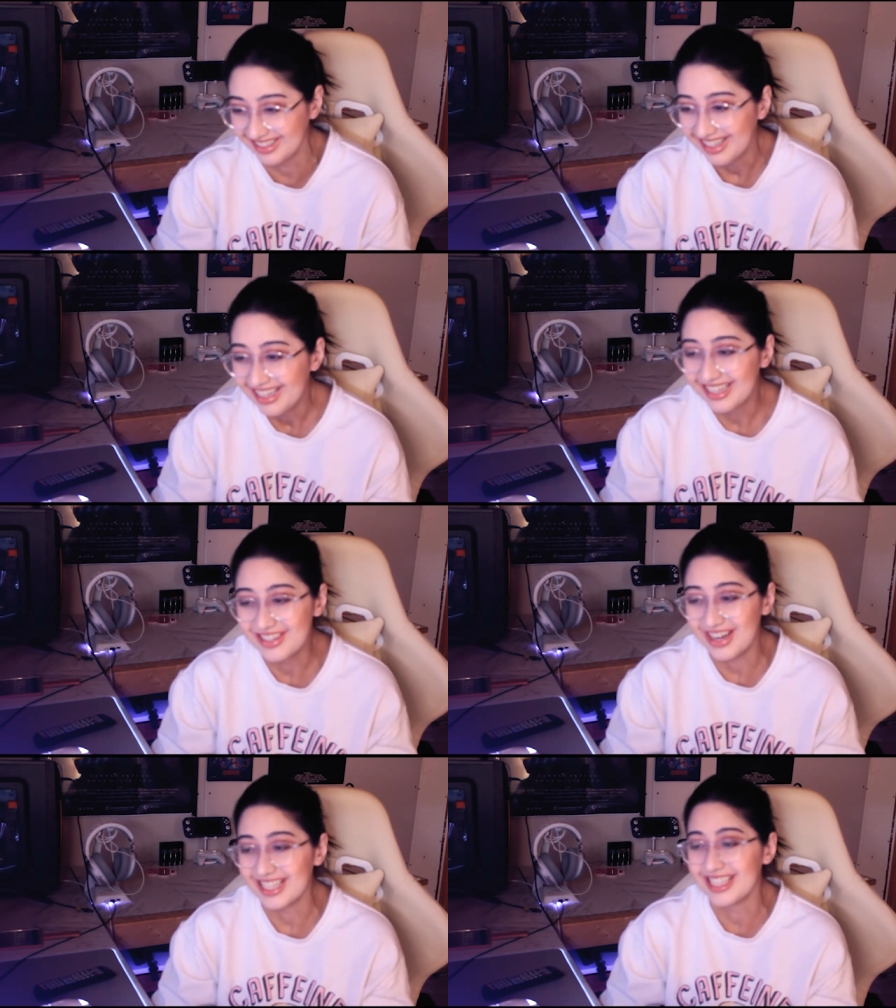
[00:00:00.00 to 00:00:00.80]
he
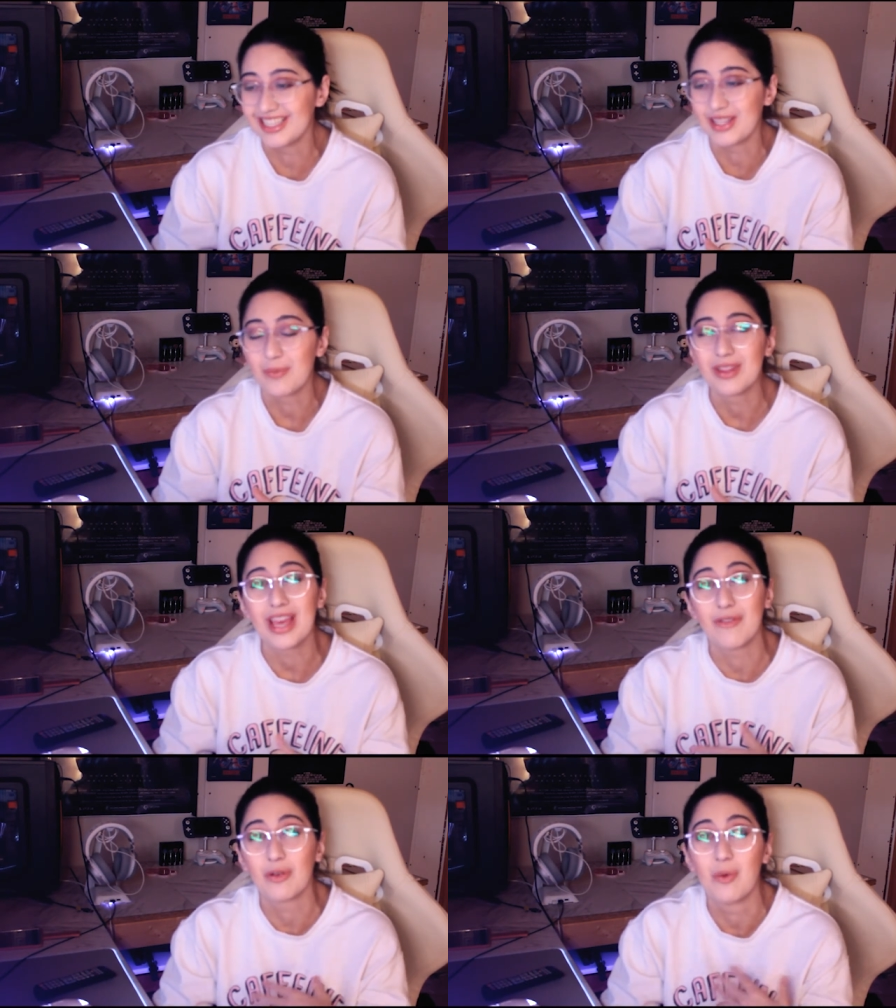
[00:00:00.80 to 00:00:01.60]
tried to sleep with
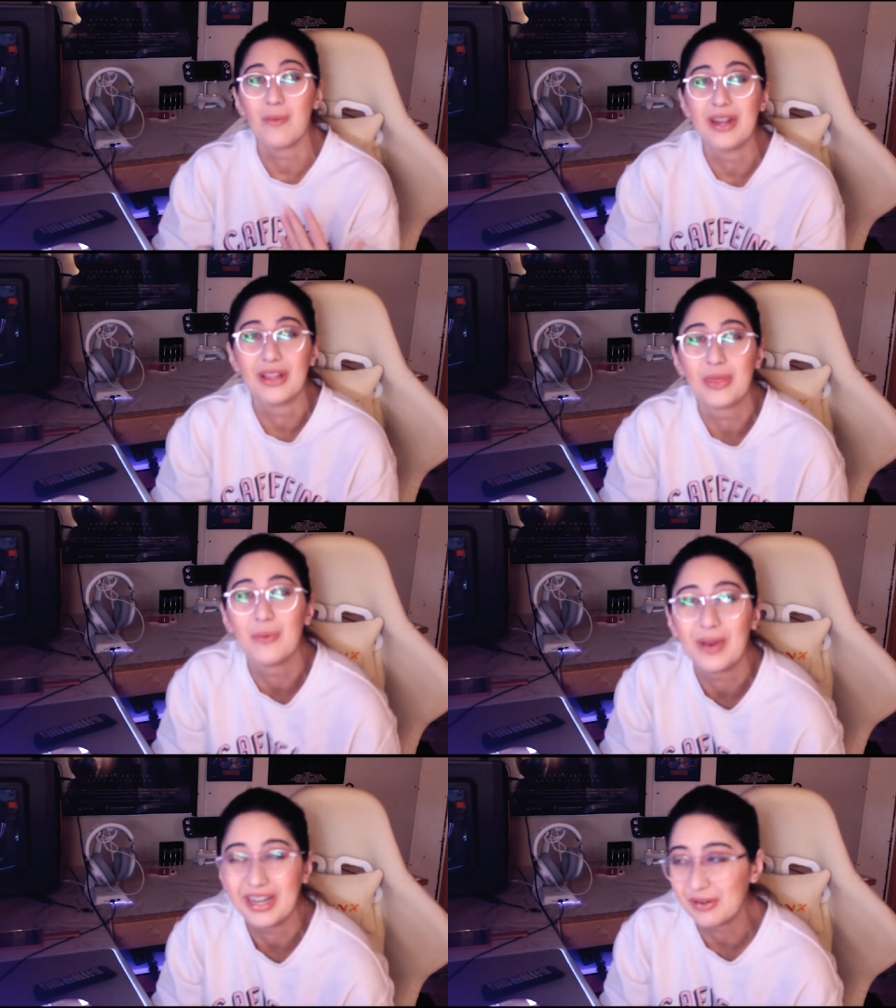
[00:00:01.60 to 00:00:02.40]
every woman at the
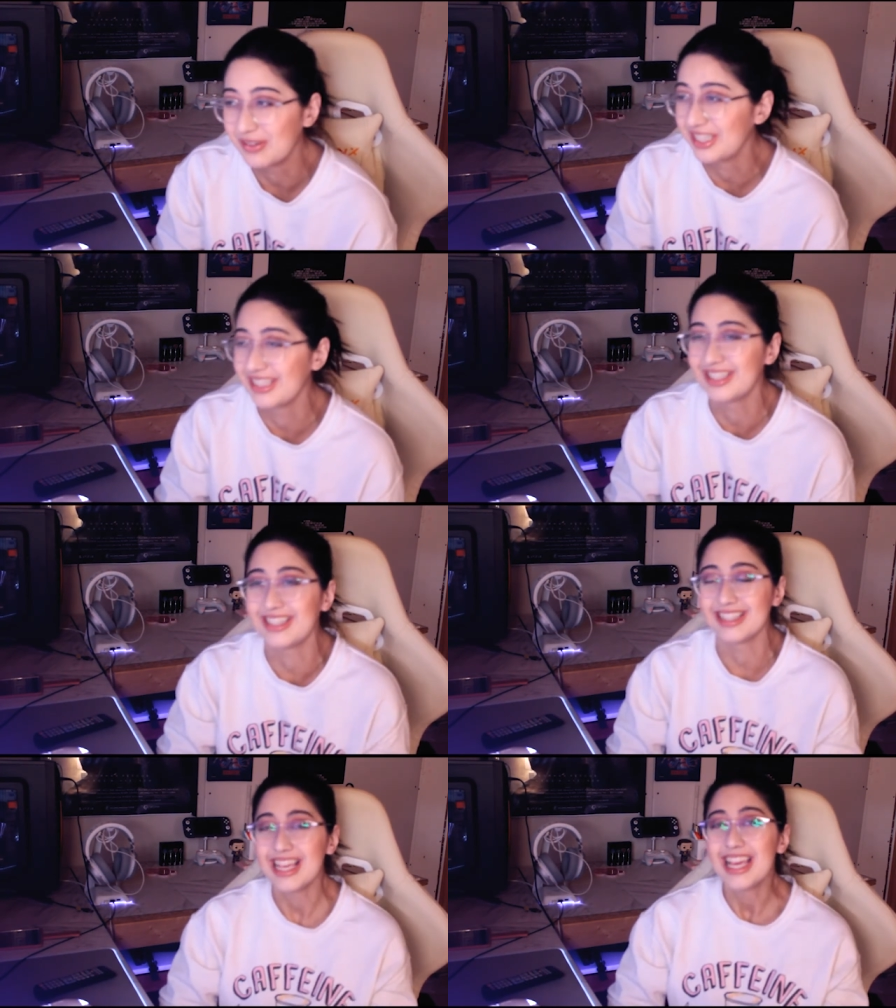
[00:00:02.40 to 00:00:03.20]
wedding, which
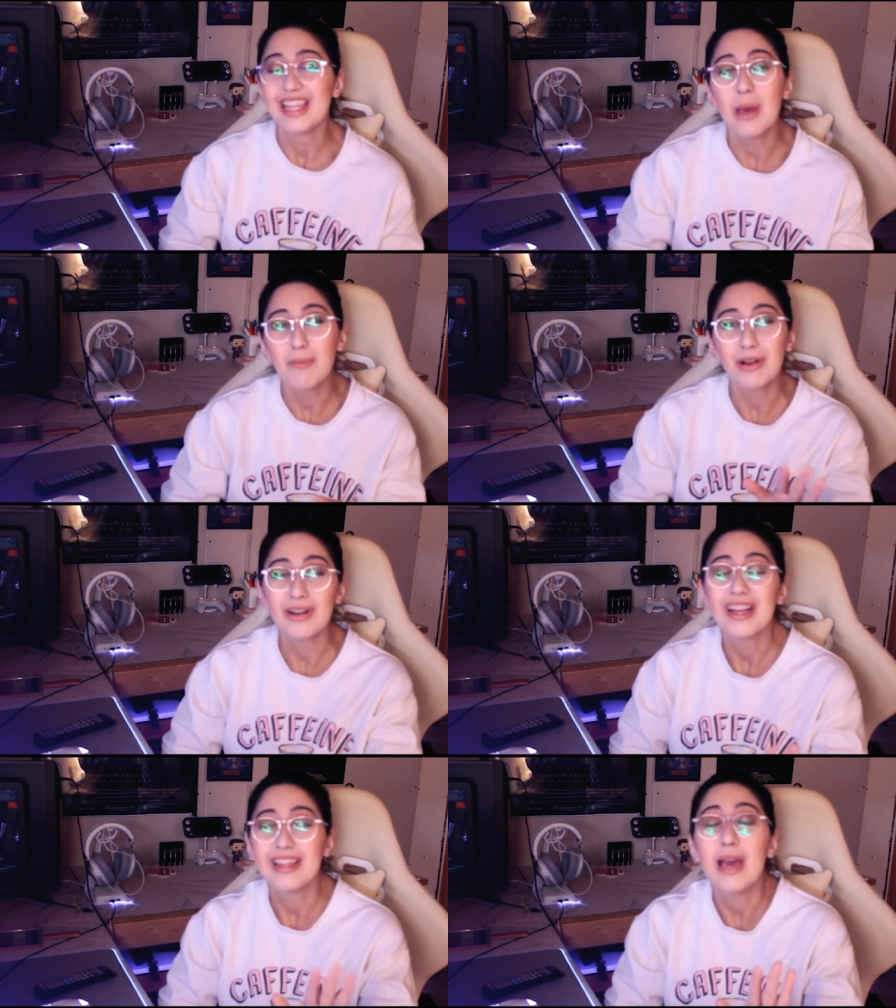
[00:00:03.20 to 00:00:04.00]
is just, that
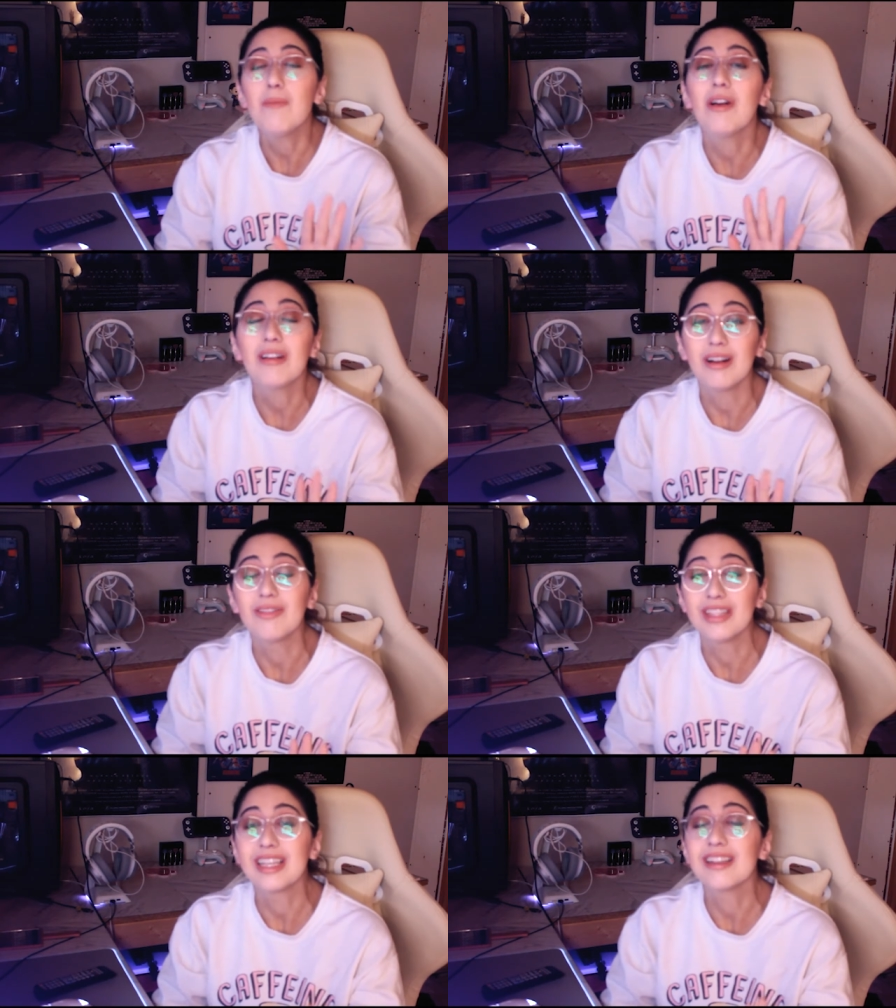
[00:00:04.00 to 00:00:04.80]
part that part
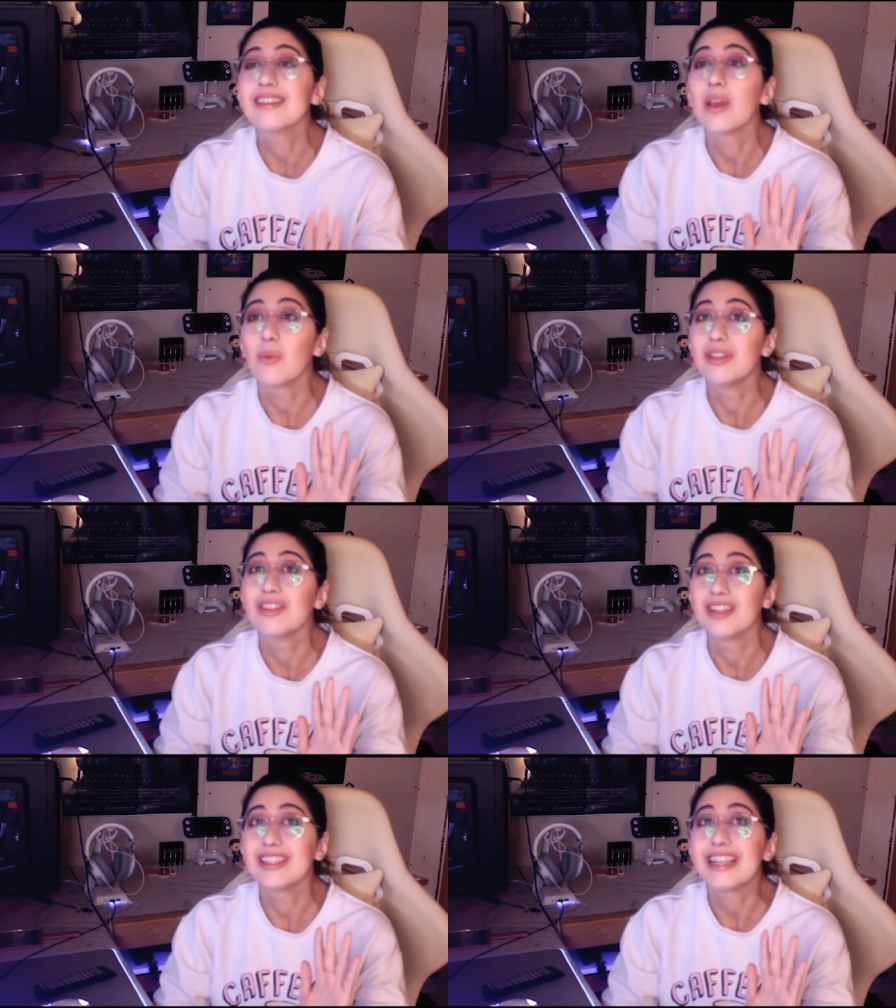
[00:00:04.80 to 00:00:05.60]
of the D L C
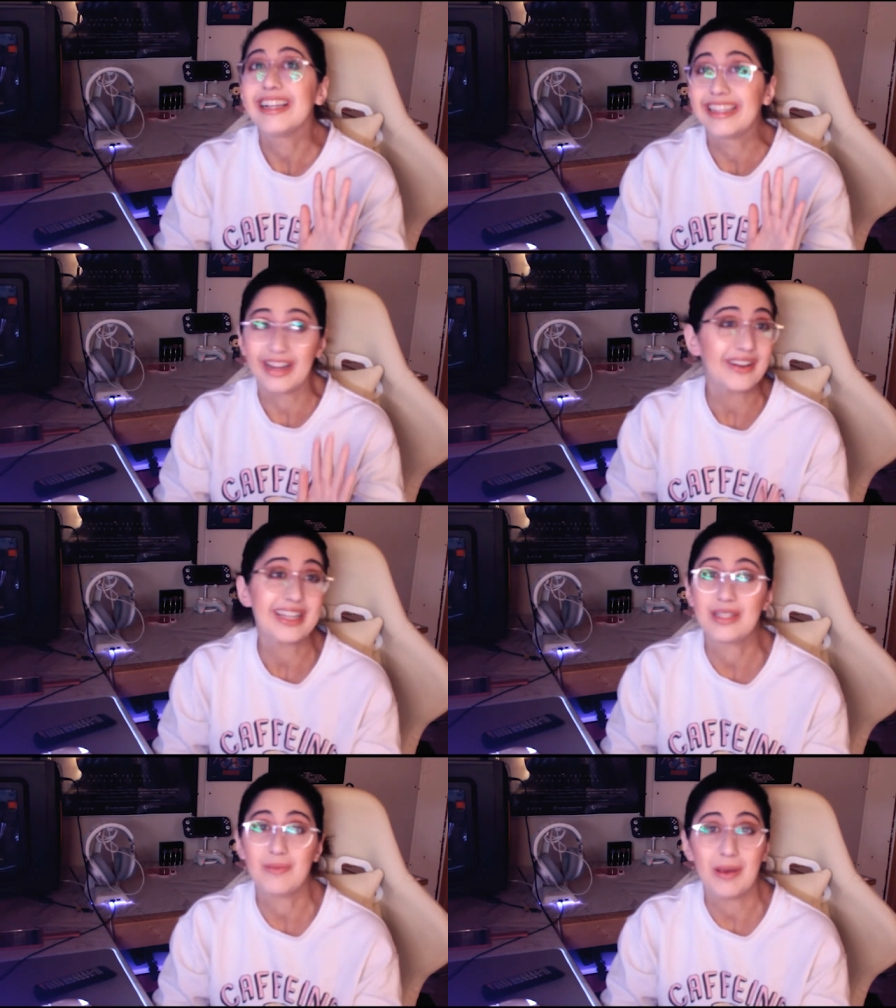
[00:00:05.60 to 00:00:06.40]
was just
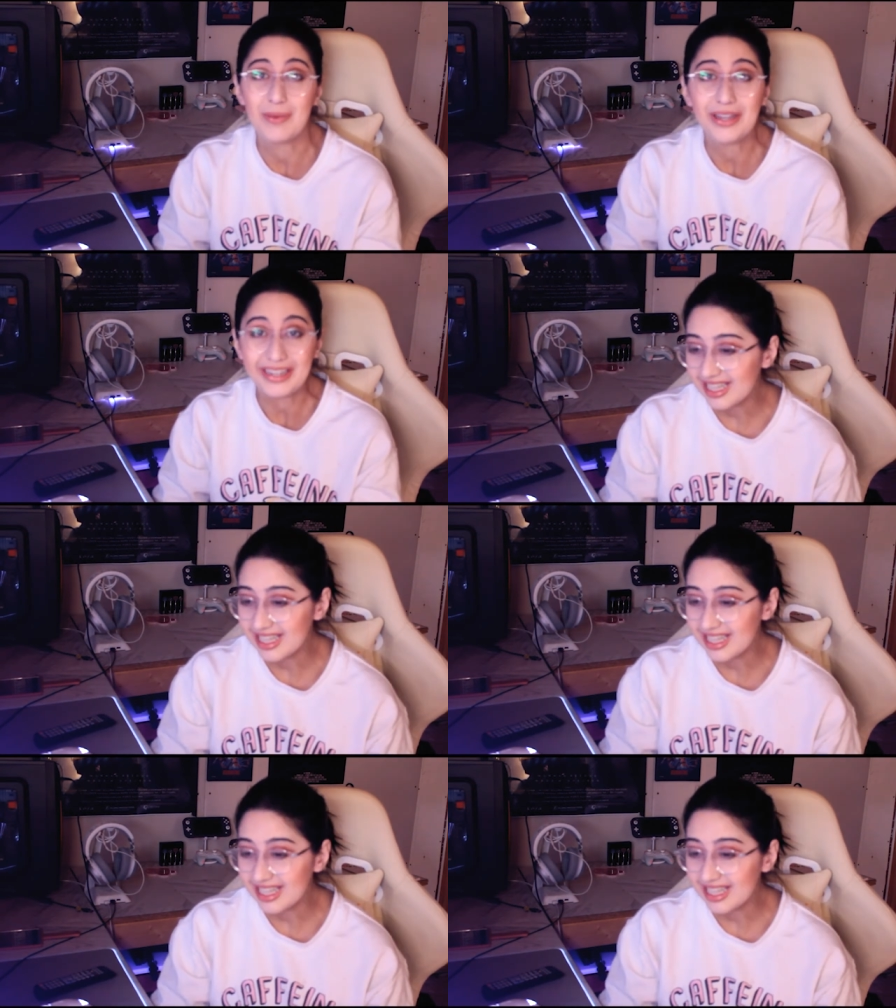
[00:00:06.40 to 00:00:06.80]
hilarious in my opinion.